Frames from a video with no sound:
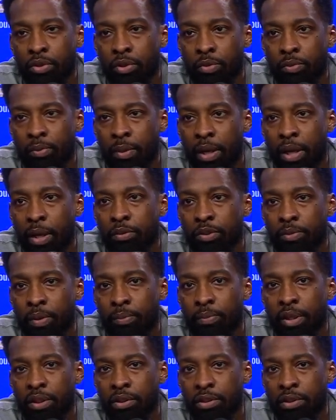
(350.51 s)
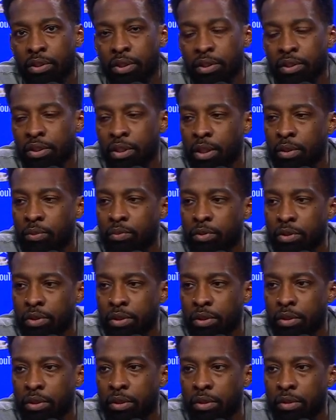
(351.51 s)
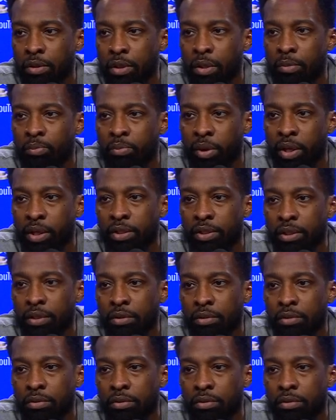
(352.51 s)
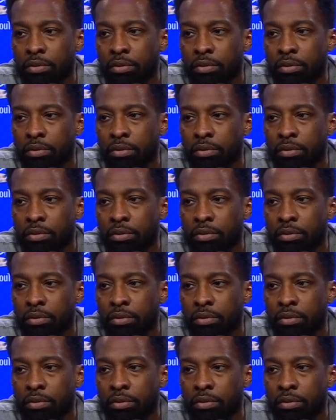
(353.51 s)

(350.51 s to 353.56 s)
So my, that was my message to the team was to embrace it,